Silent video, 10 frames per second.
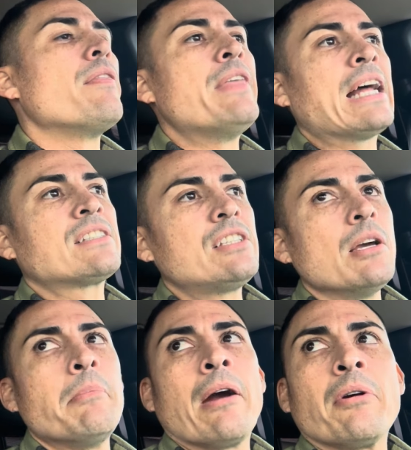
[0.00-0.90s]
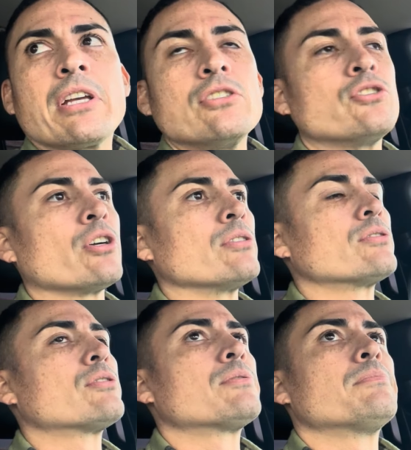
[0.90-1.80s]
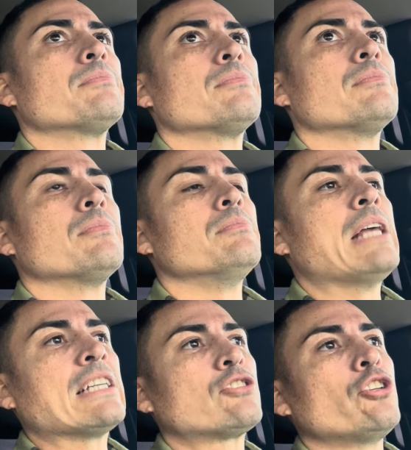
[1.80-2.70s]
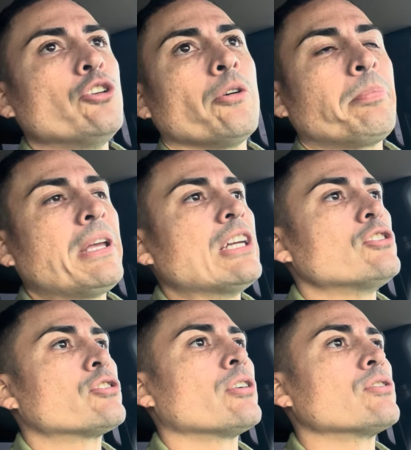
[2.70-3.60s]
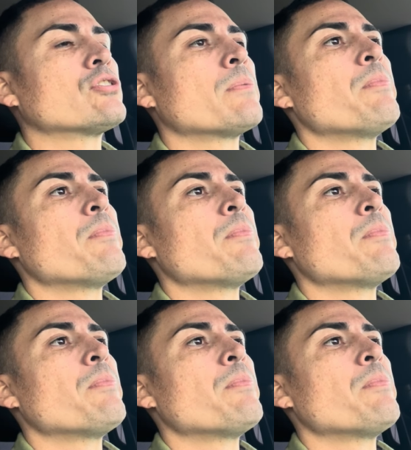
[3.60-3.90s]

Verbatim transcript: That's the American church. That's the European church.